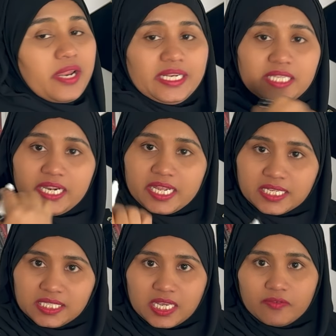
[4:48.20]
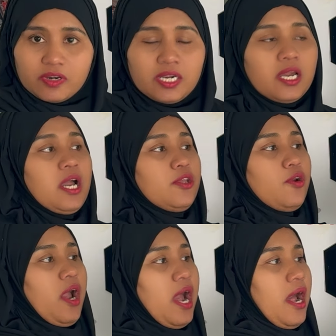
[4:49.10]
get the Dean's Award, you
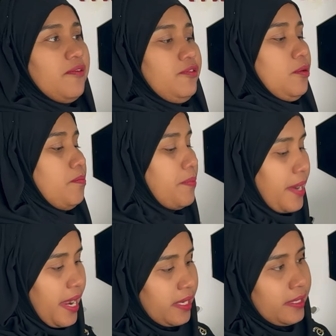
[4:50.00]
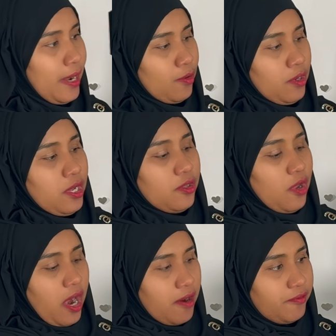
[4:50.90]
have to break down. You
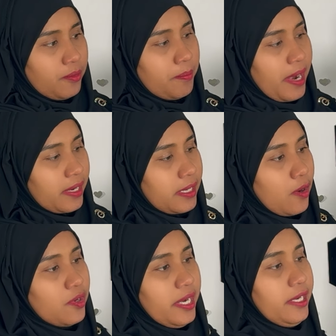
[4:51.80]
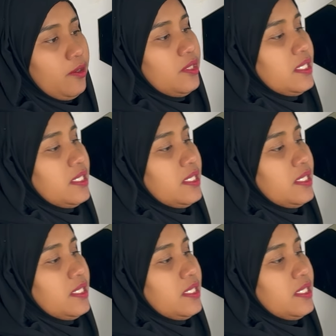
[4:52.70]
have to break down it to the